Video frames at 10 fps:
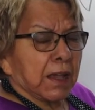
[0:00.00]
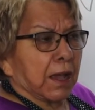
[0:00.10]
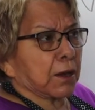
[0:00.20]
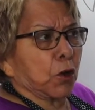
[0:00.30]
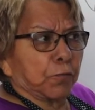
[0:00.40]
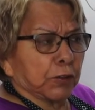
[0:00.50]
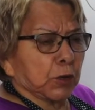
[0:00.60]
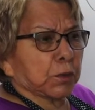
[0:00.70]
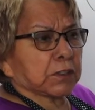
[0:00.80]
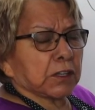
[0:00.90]
and
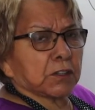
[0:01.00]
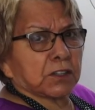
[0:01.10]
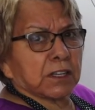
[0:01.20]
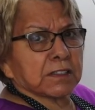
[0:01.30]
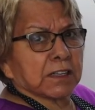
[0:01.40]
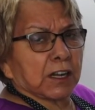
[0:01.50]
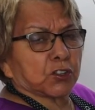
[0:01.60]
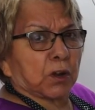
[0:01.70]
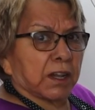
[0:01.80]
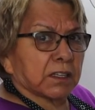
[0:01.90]
hopefully with other things that I
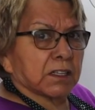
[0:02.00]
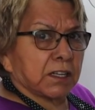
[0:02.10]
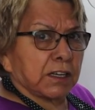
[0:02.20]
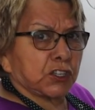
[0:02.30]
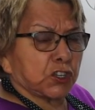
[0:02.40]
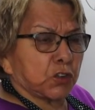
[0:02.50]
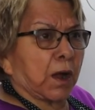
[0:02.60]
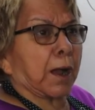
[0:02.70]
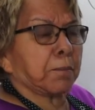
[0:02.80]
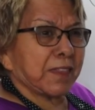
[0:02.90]
tried to teach you,
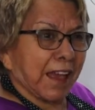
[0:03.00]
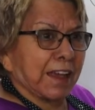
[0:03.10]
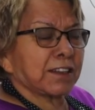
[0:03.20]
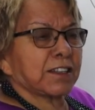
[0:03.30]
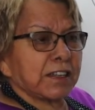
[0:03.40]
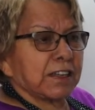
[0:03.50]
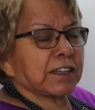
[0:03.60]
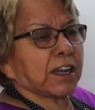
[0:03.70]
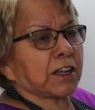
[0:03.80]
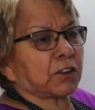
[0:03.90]
I'm that
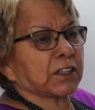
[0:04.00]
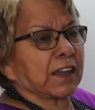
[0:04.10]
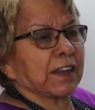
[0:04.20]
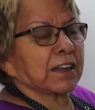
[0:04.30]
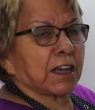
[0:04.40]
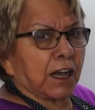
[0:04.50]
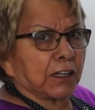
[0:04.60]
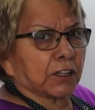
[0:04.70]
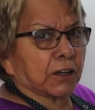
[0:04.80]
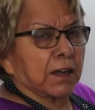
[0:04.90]
detailed in
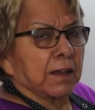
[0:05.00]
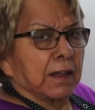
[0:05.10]
color